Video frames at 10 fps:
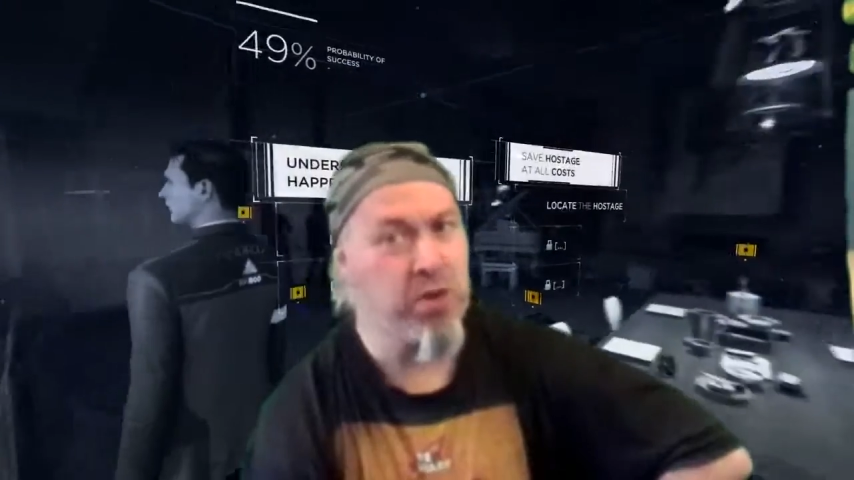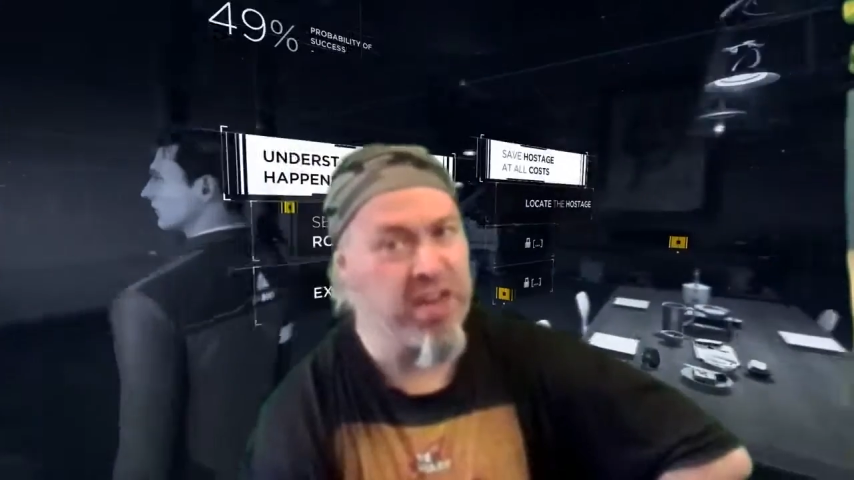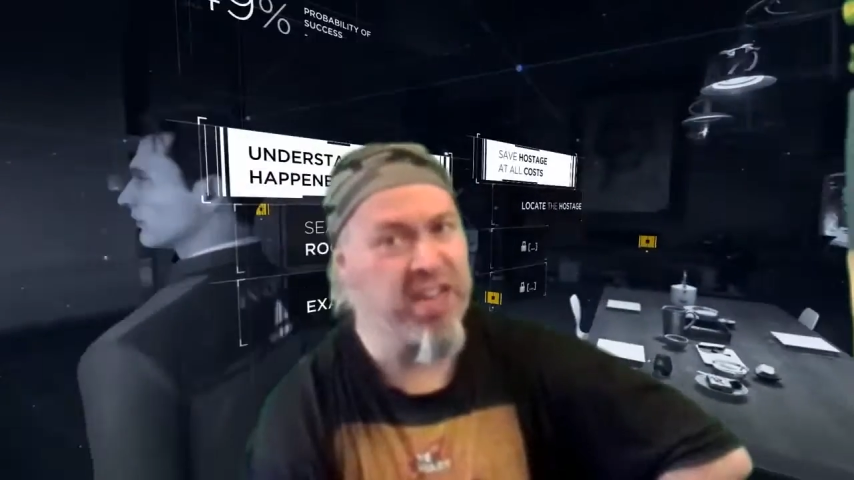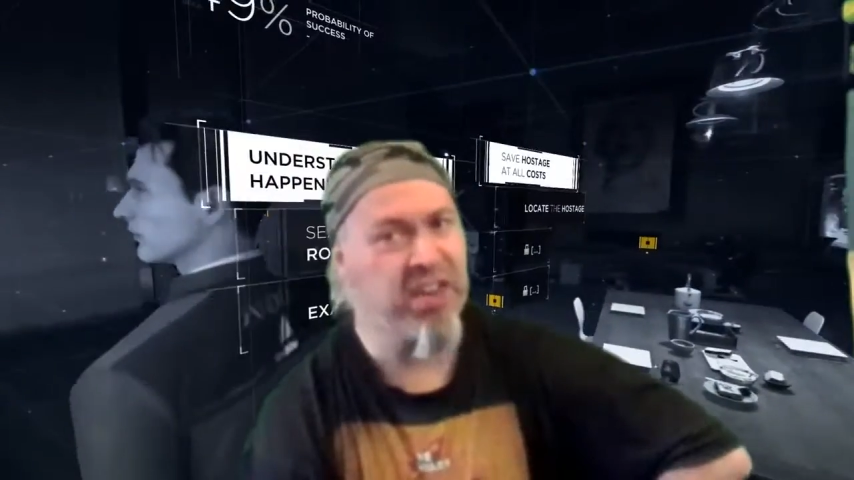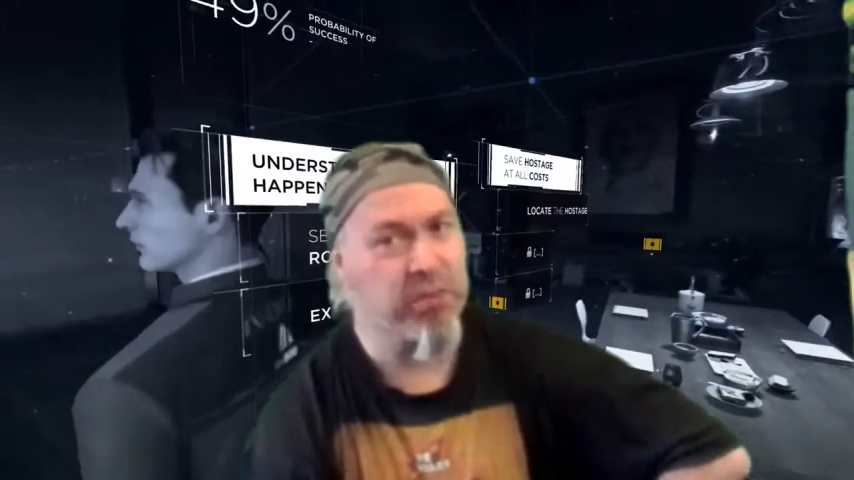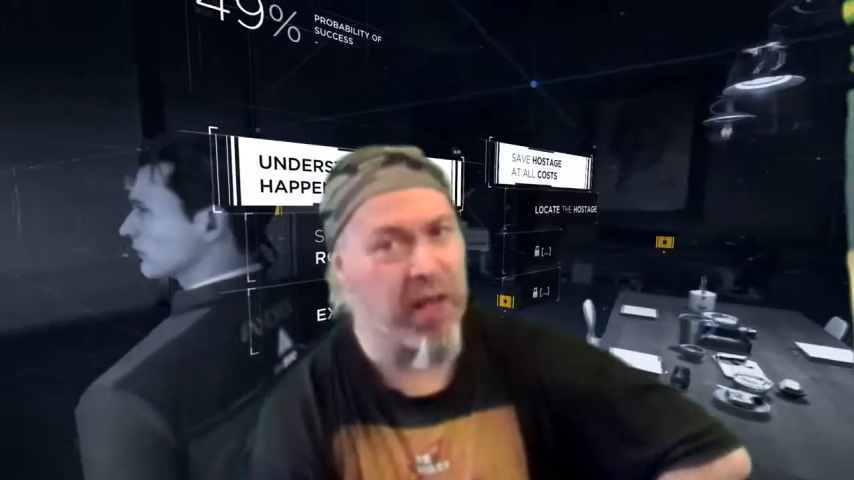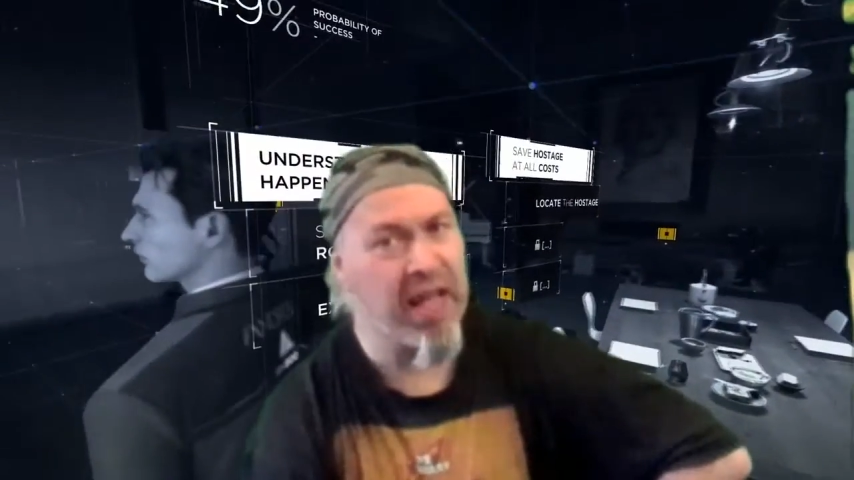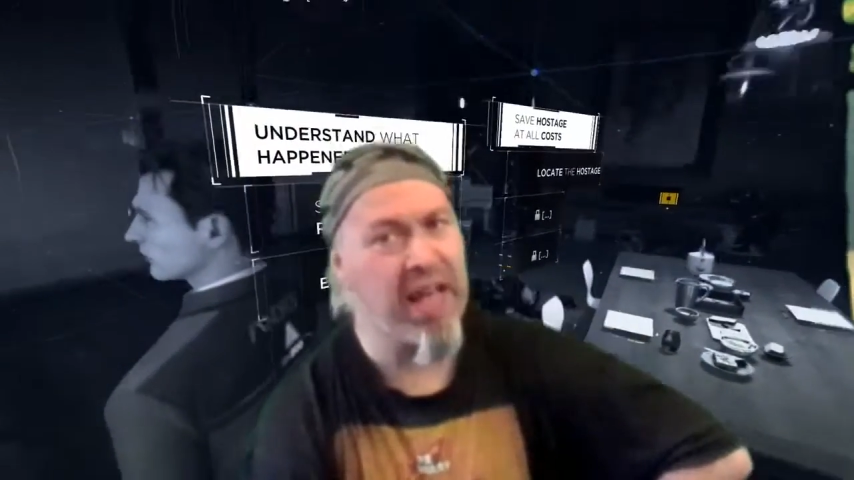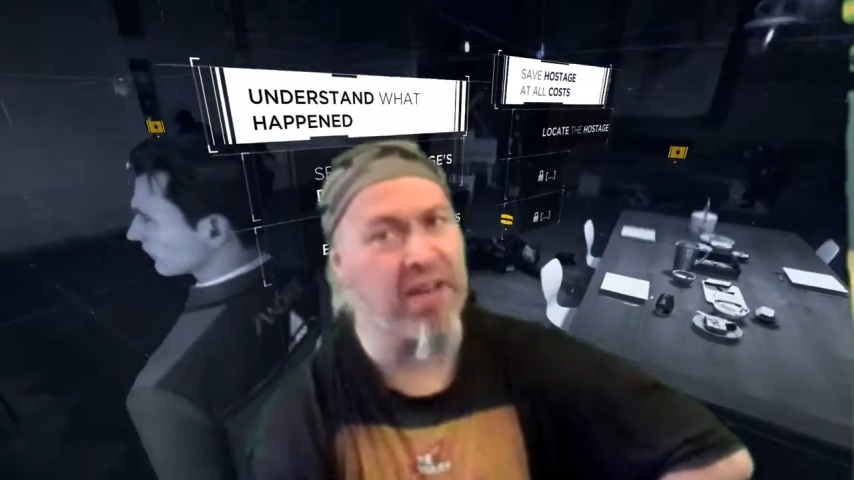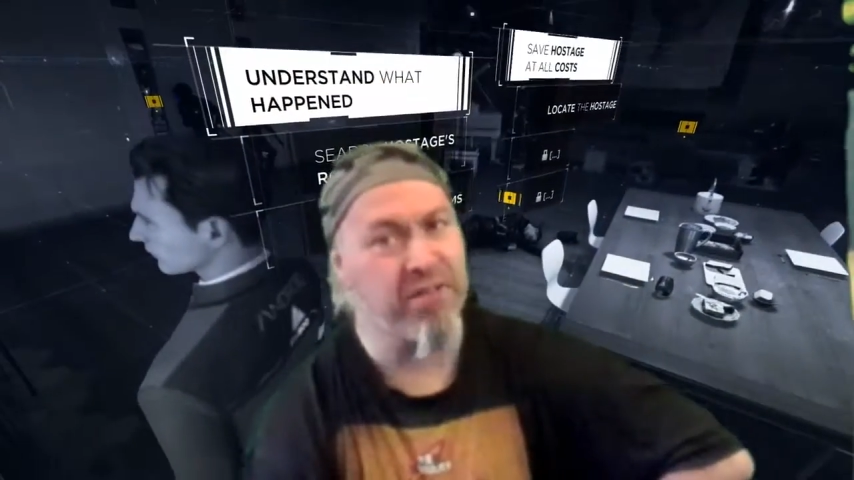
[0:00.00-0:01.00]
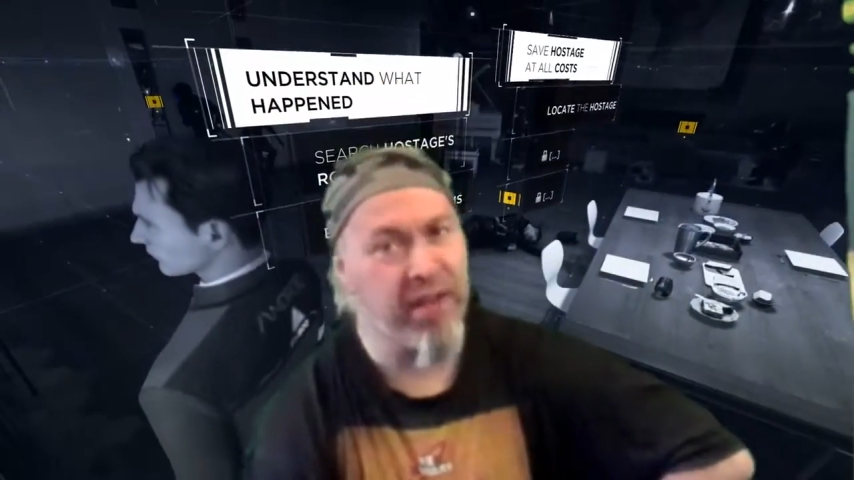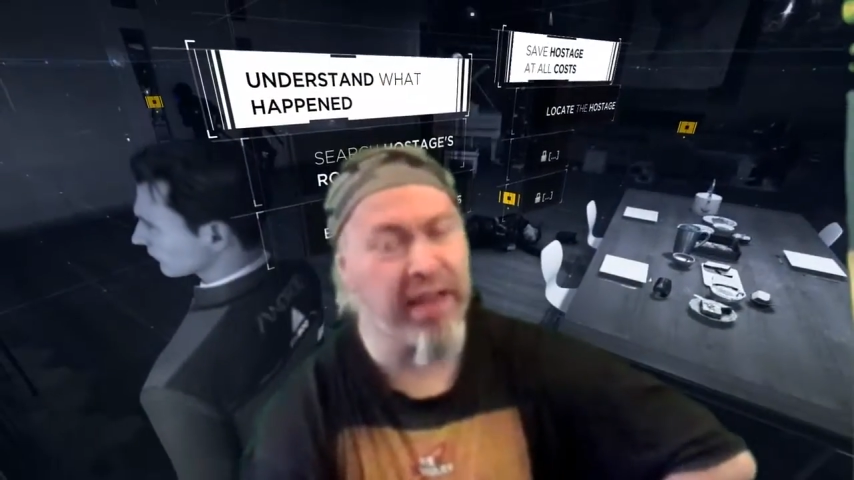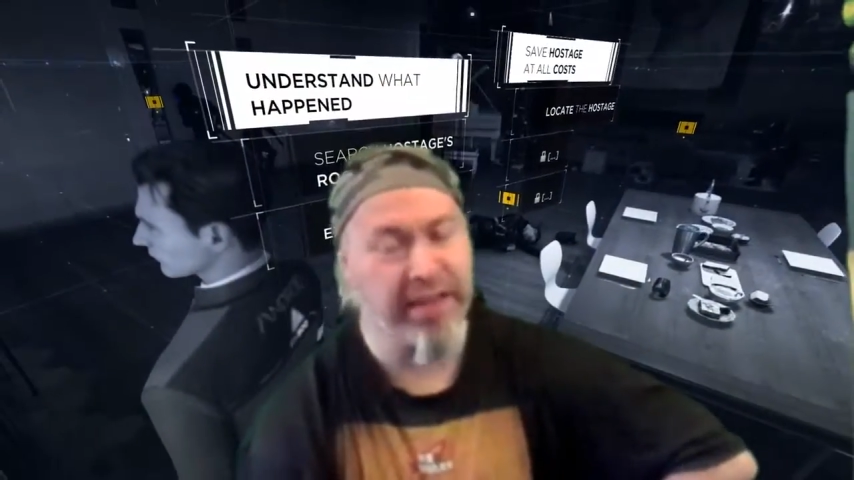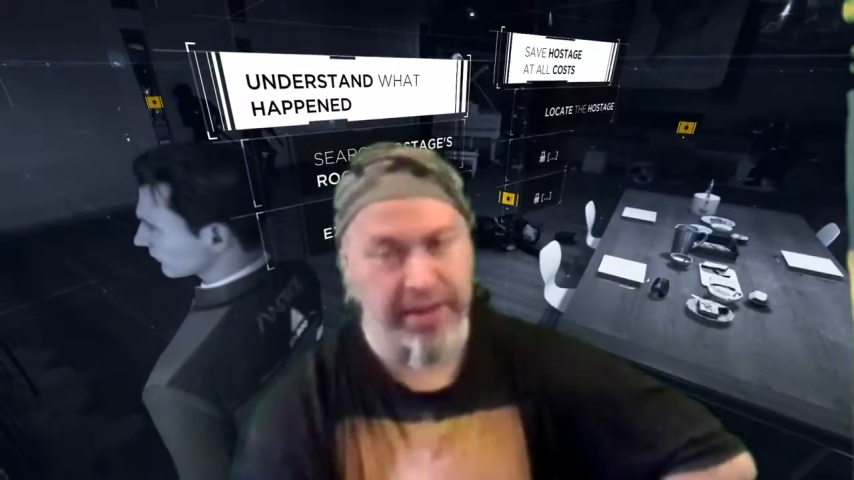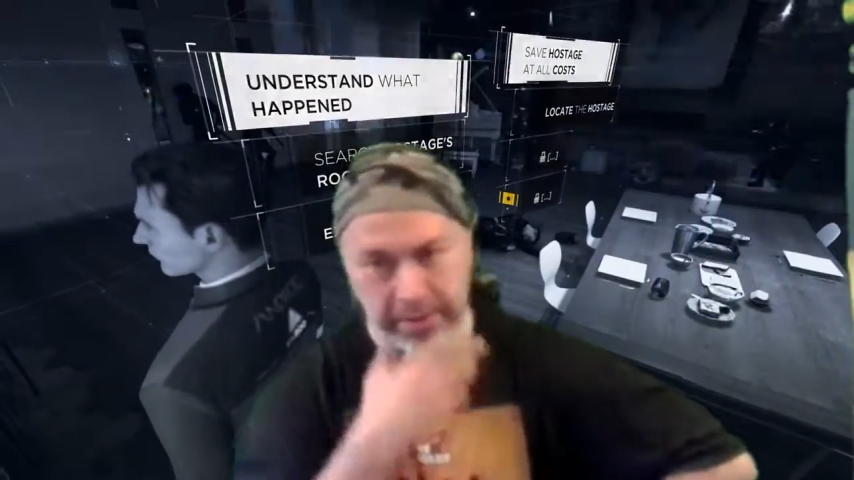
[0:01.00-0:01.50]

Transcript: and here's what I think.